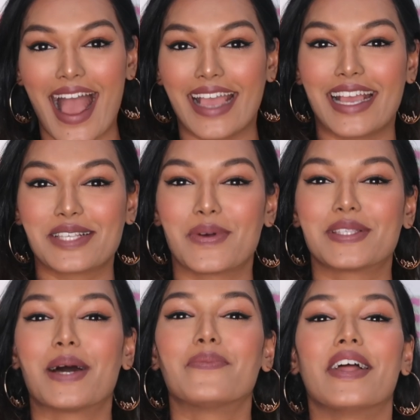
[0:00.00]
Hi guys,
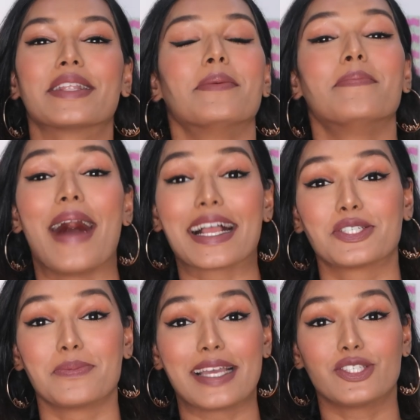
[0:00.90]
what's up? Welcome
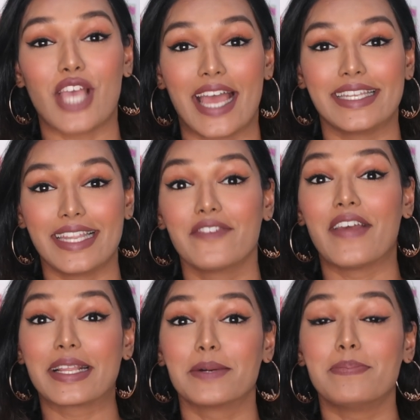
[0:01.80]
back to my channel.
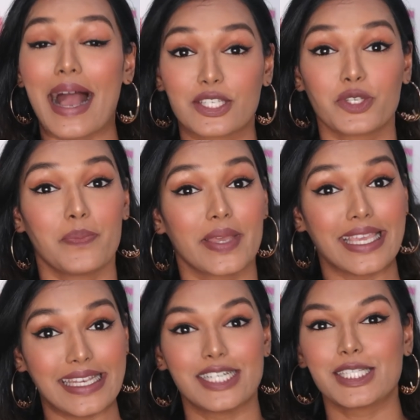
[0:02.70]
Welcome back to
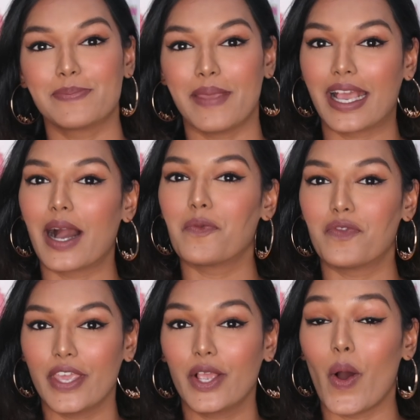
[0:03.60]
Beginner's
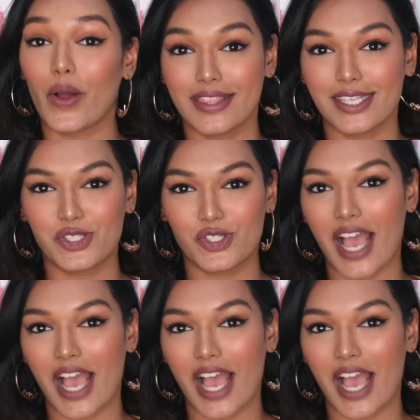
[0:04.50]
Makeup Week on this